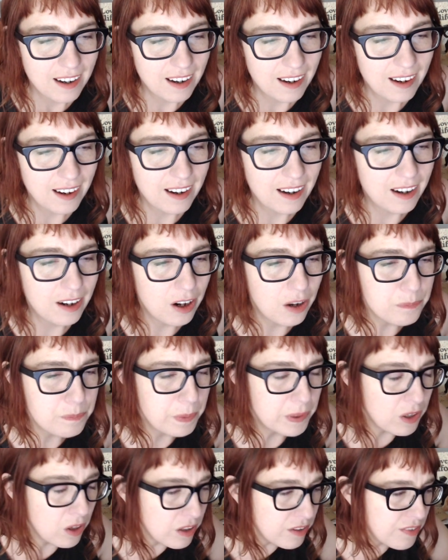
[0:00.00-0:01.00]

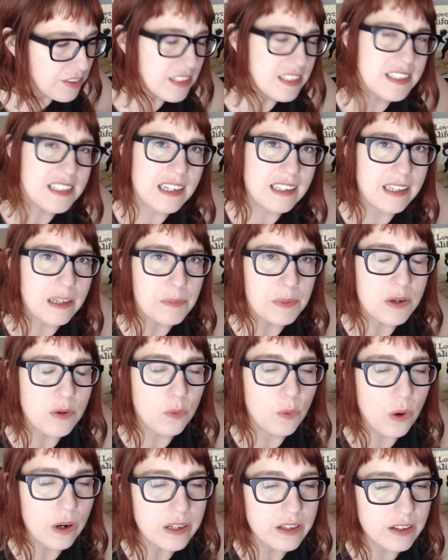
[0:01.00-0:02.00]
But all of this did get me
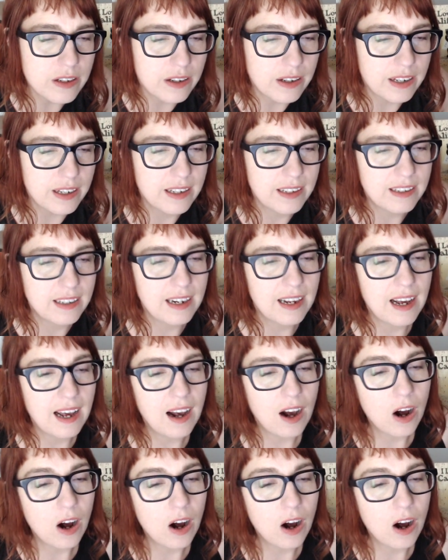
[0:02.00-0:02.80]
wondering,